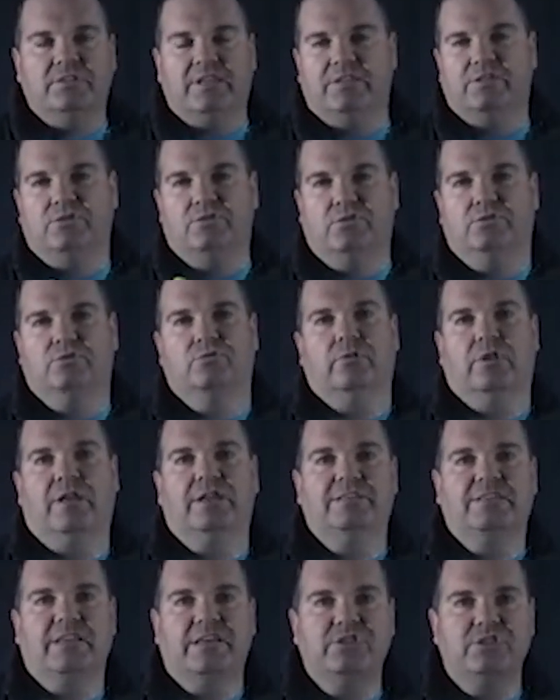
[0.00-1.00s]
That's
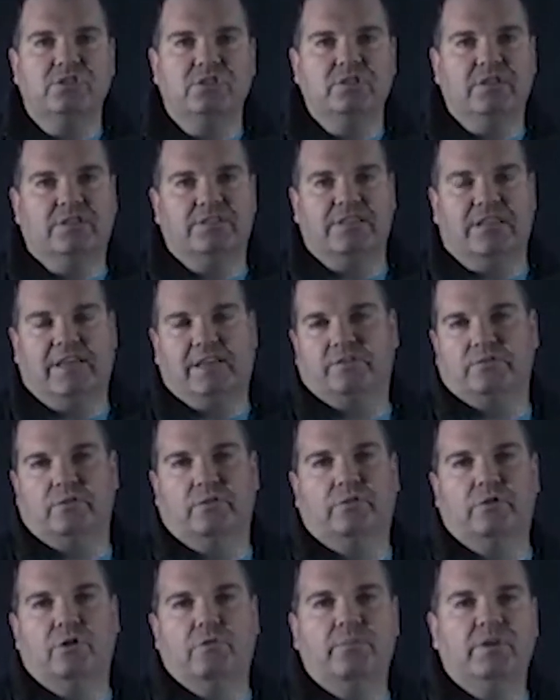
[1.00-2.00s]
neutralization. It's
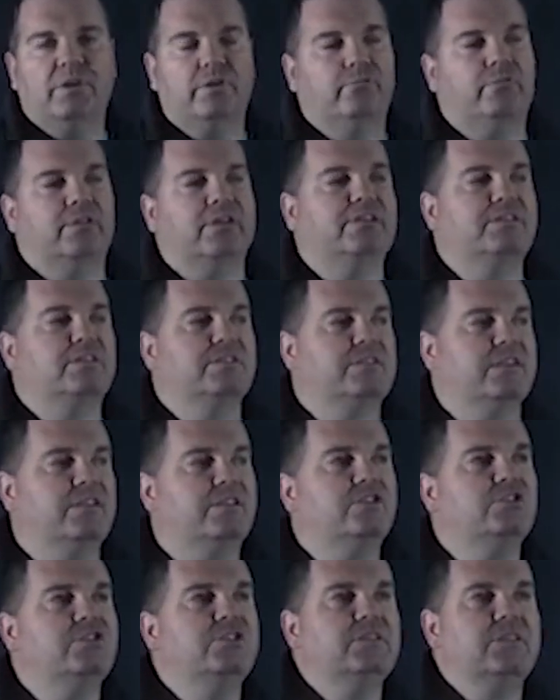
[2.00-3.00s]
exothermic. It releases
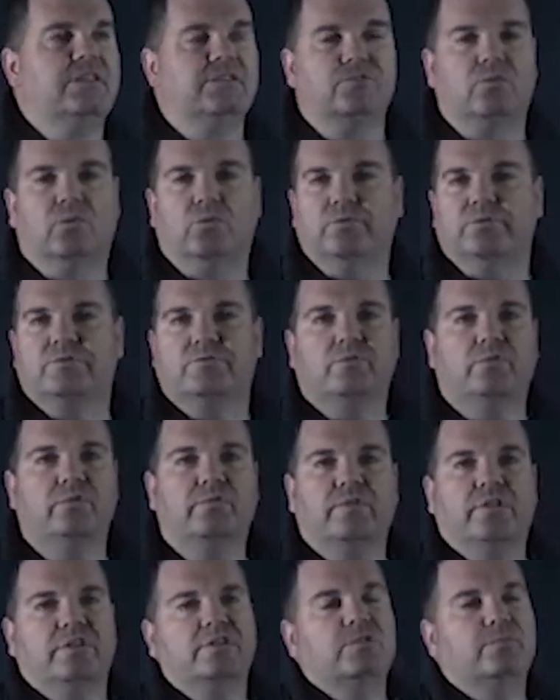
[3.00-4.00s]
energy. That's all the sort of
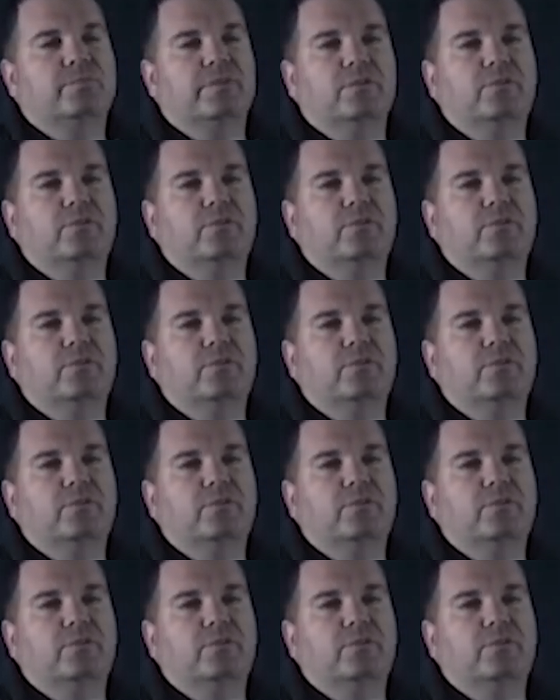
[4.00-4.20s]
things we've been